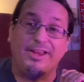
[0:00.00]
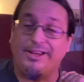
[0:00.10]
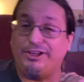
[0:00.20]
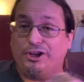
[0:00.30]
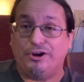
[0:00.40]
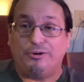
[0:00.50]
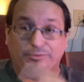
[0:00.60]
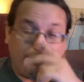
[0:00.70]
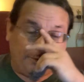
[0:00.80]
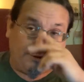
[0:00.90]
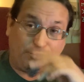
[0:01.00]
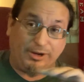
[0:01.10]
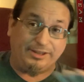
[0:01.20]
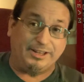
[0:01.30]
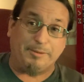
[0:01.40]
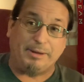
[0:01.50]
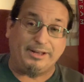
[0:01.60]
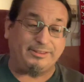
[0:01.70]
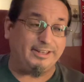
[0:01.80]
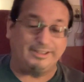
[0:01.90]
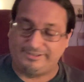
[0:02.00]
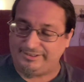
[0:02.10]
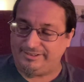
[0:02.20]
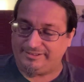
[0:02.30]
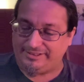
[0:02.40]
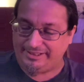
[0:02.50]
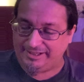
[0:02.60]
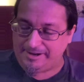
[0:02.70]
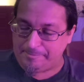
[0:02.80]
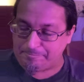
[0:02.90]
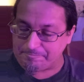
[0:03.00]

You know, the great thing about this is the